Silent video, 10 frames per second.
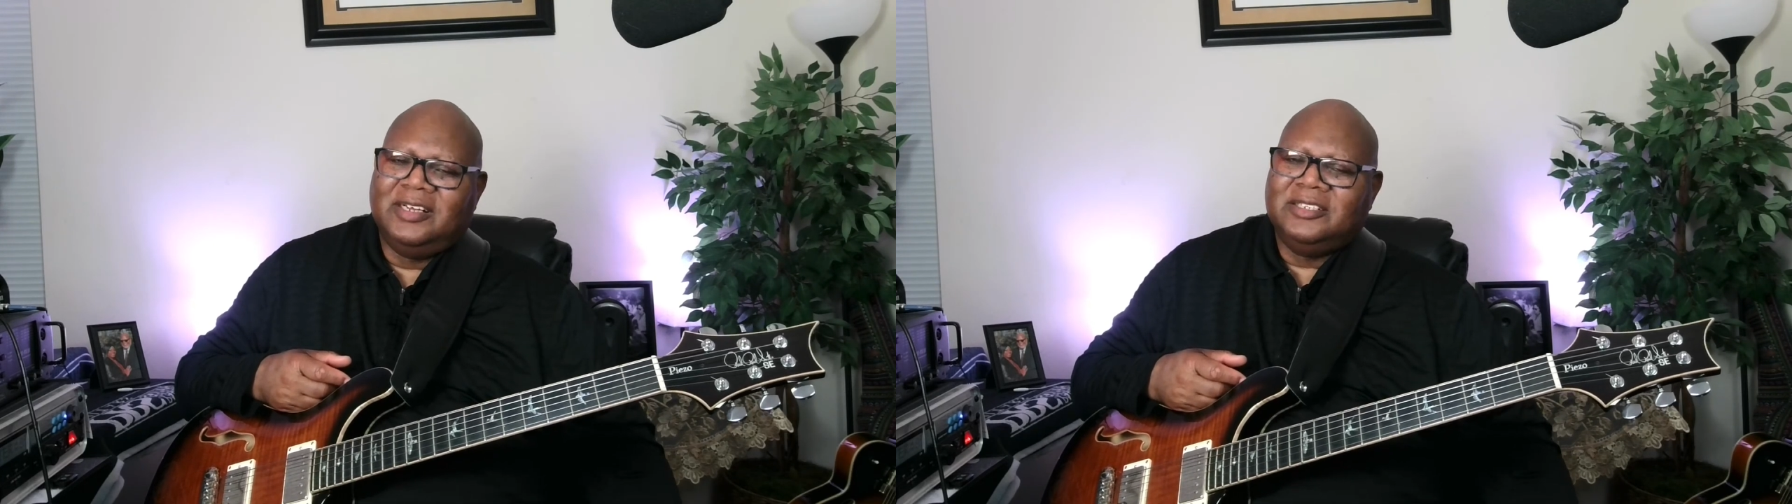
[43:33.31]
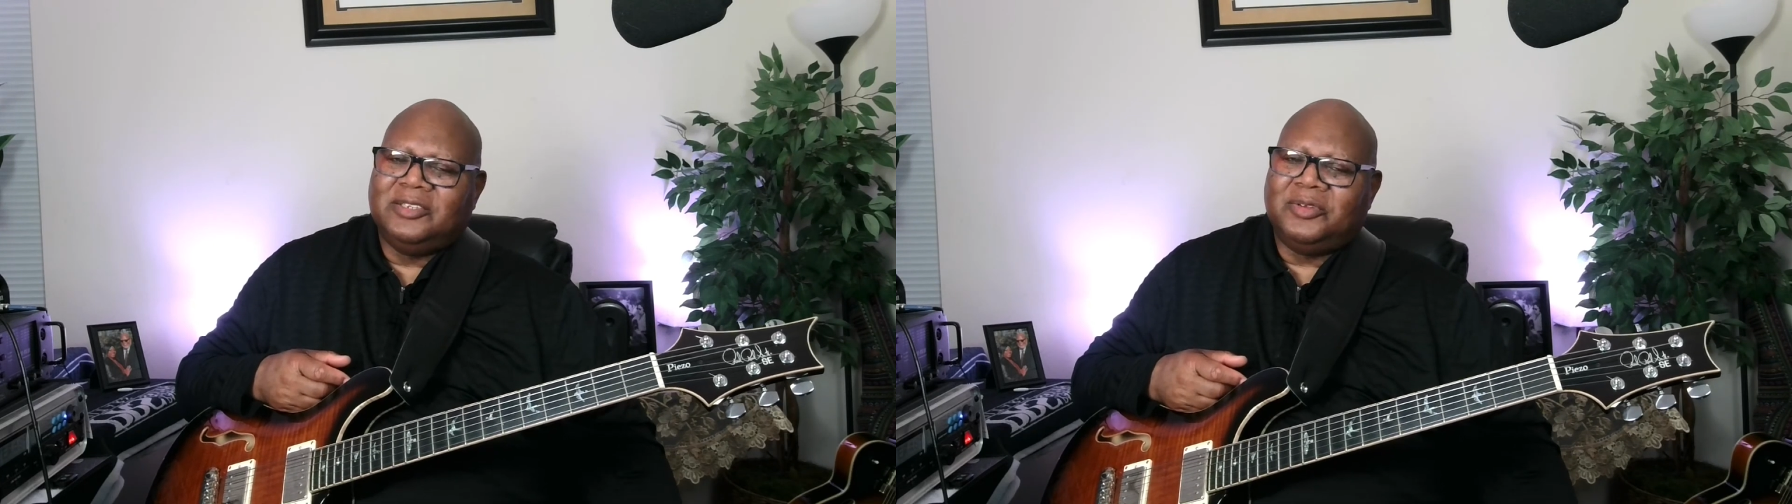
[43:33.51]

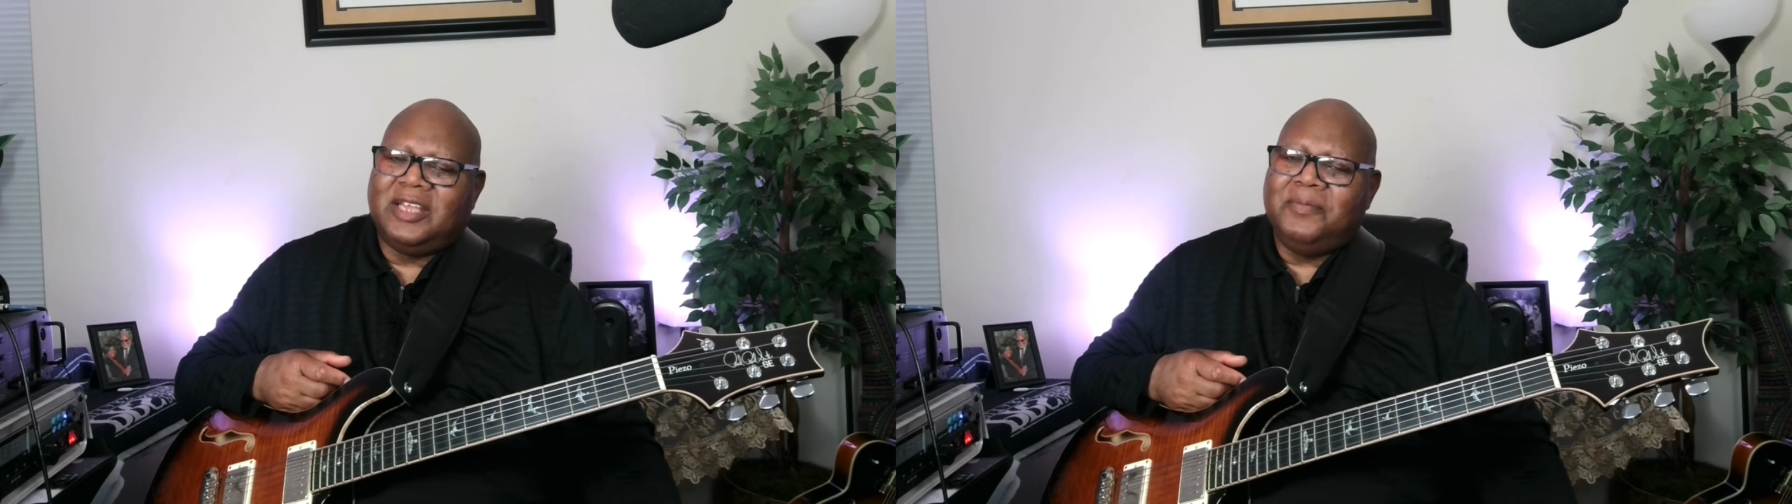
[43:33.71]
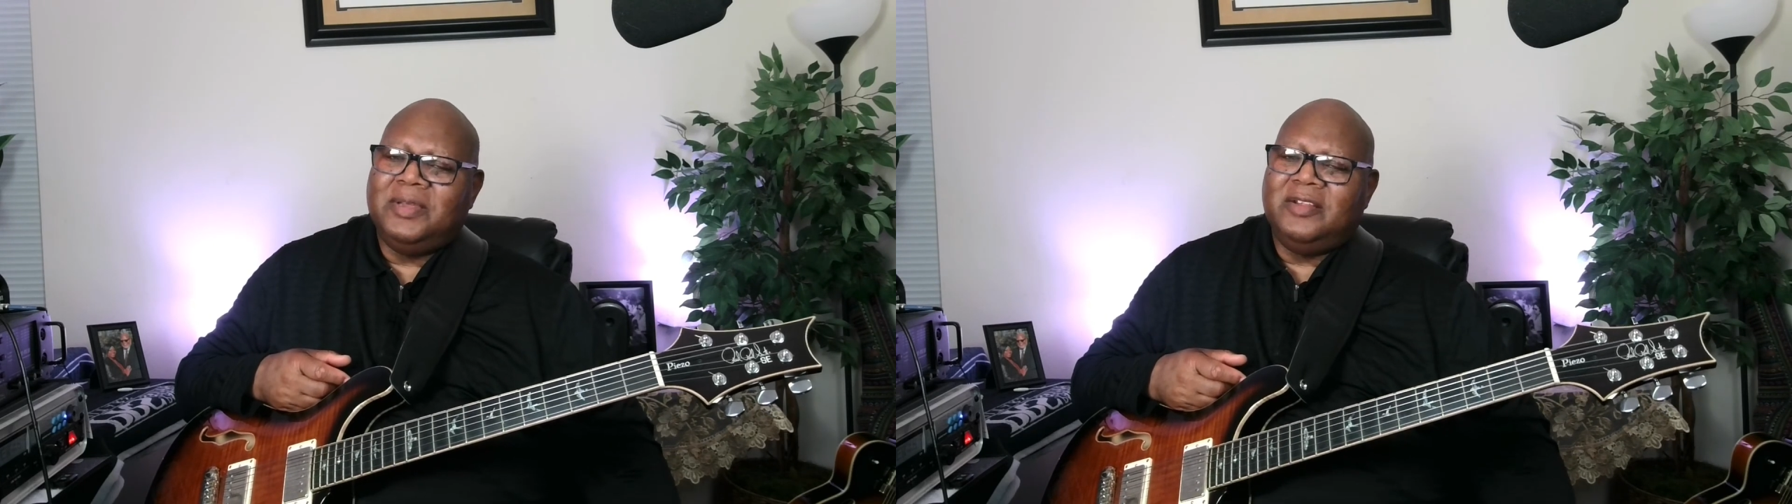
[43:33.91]
So
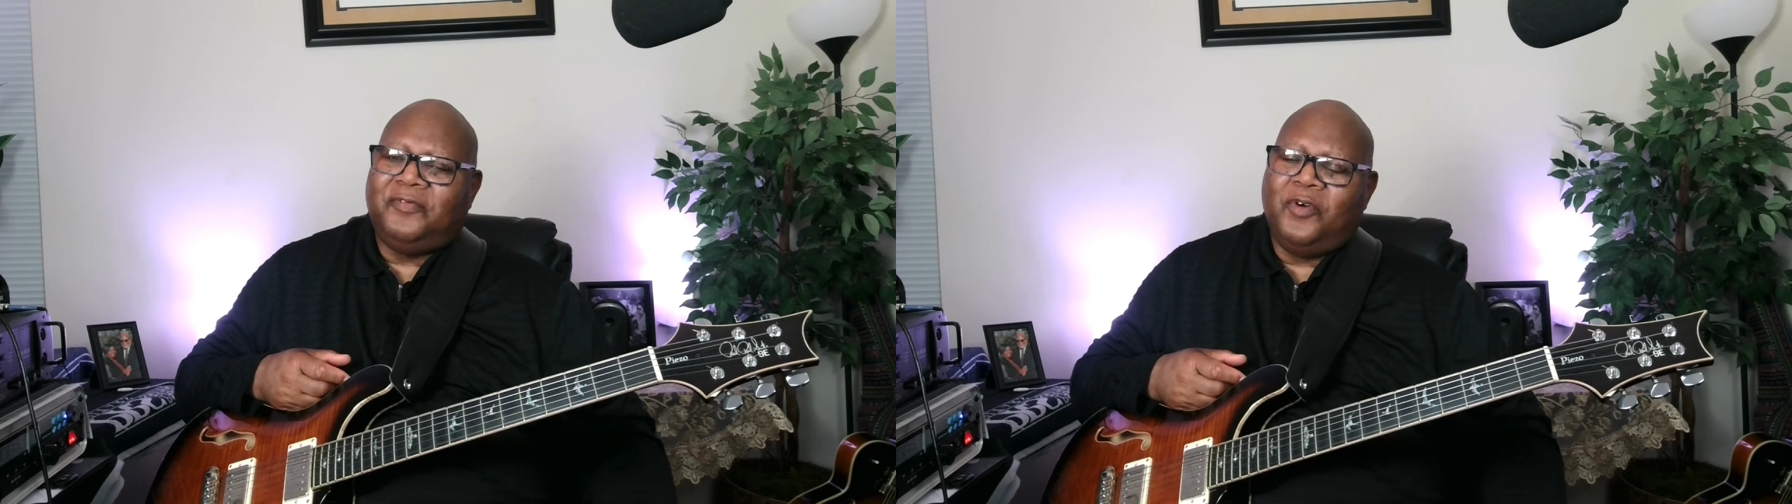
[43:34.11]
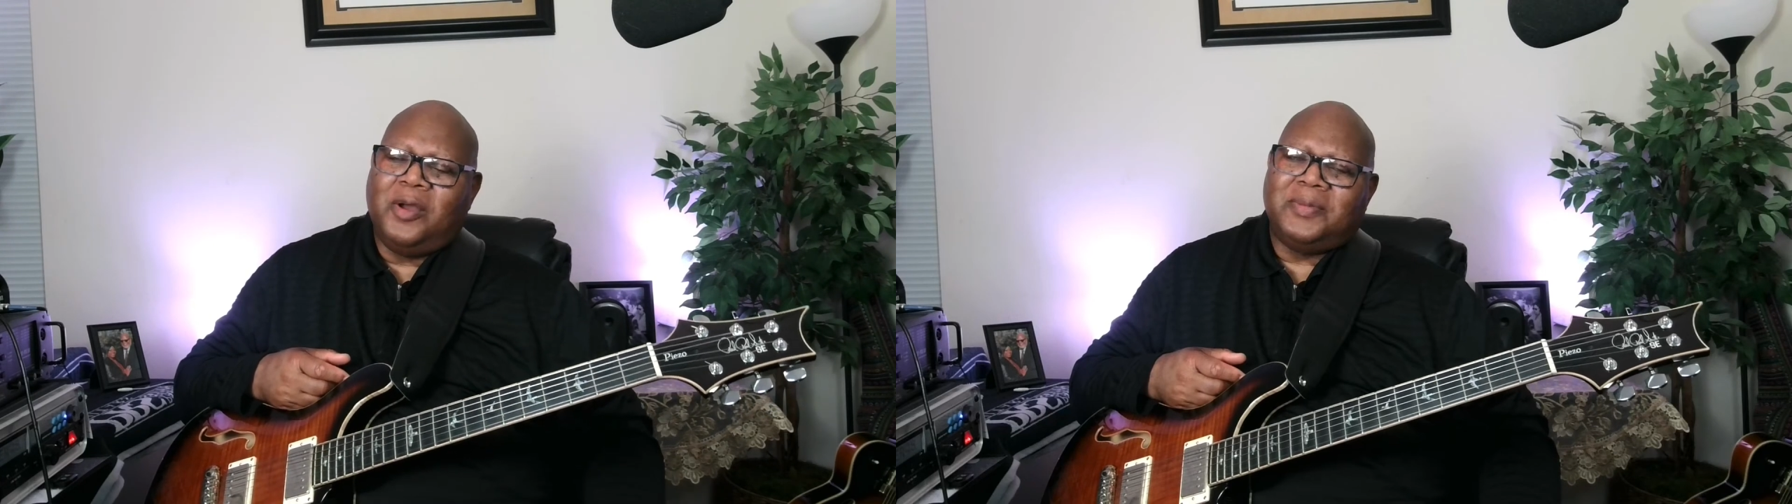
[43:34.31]
give me the
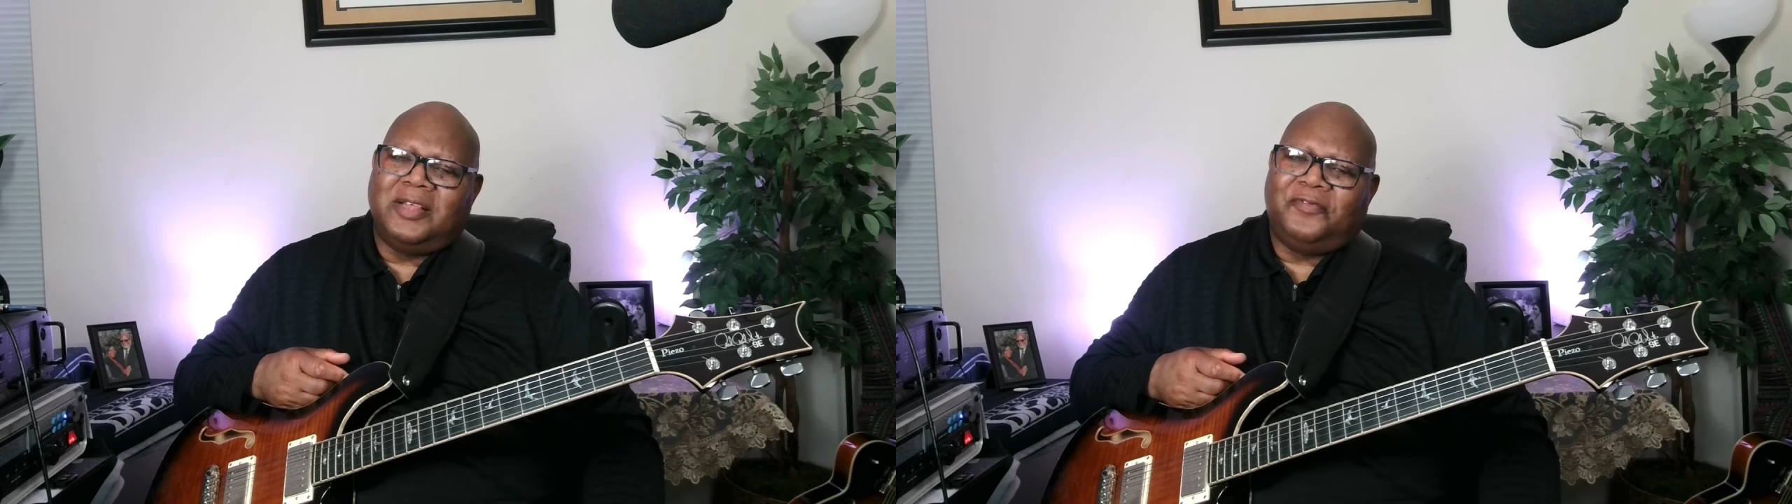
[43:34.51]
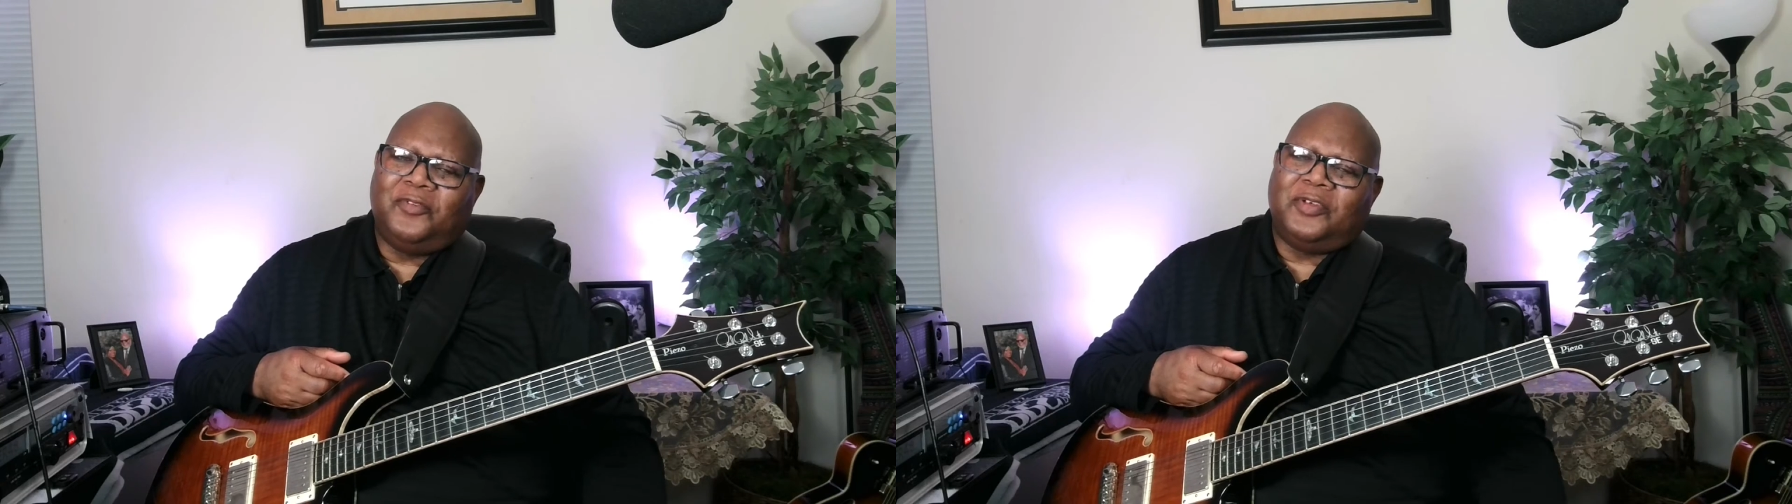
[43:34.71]

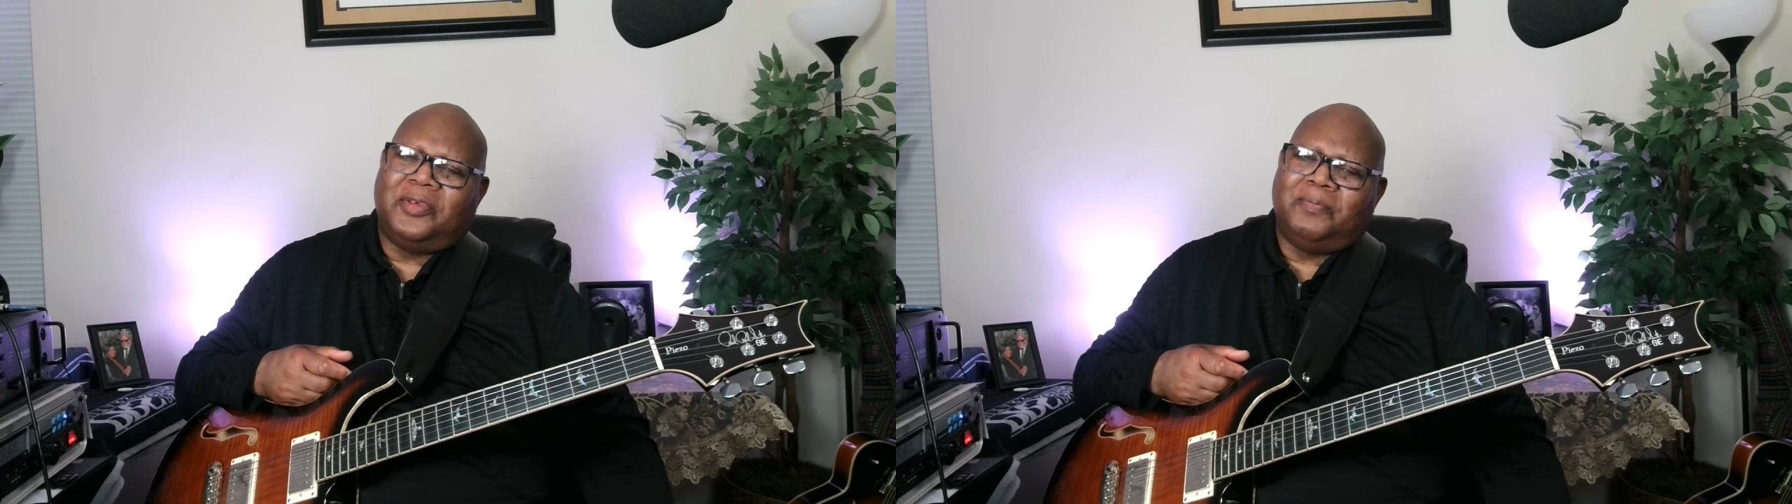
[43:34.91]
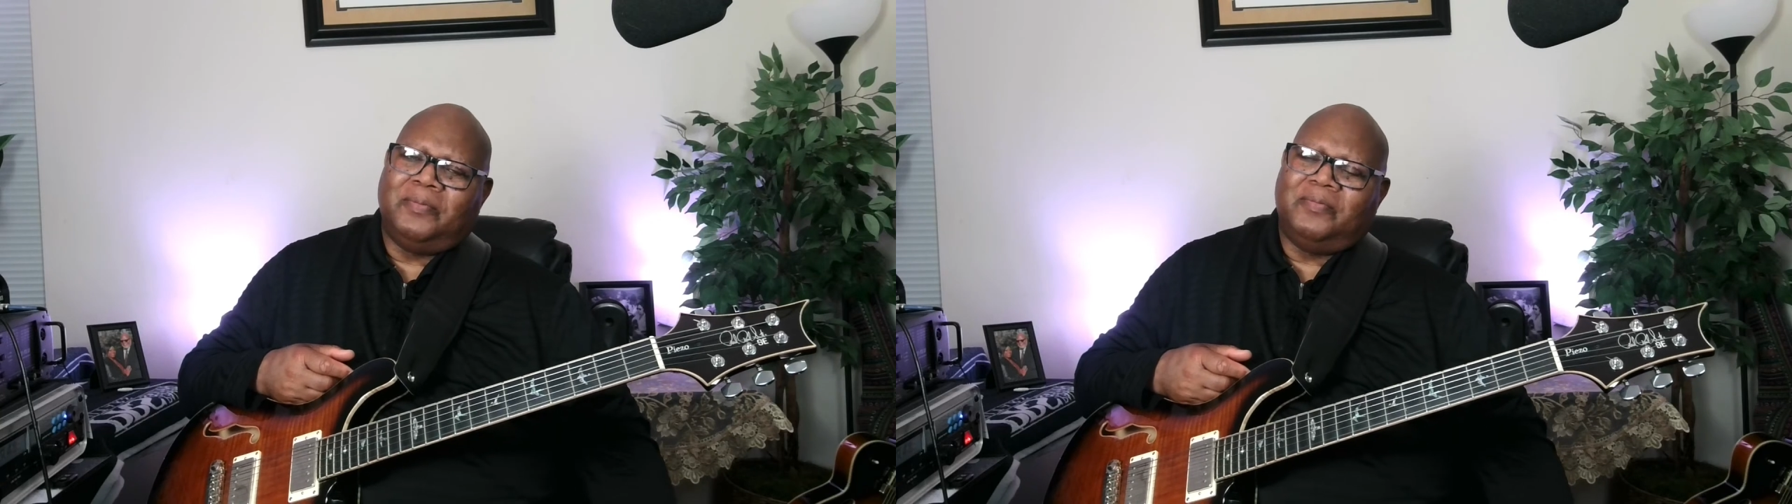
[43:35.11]
formula for
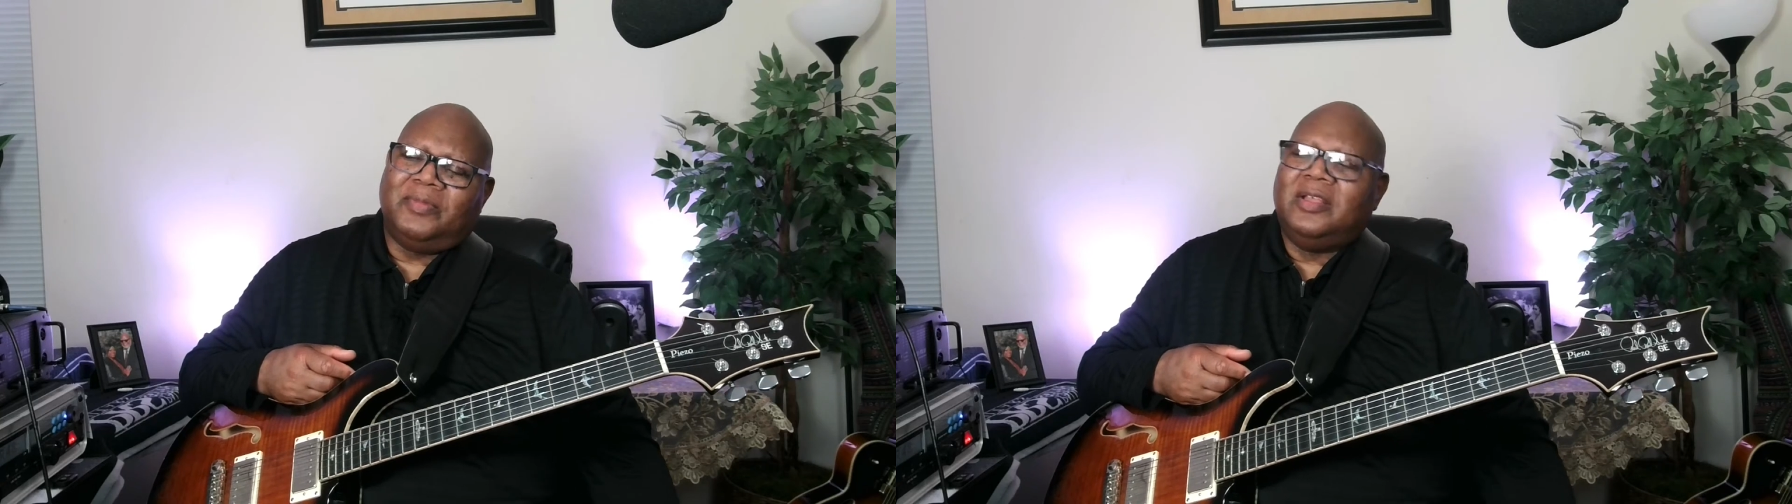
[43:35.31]
the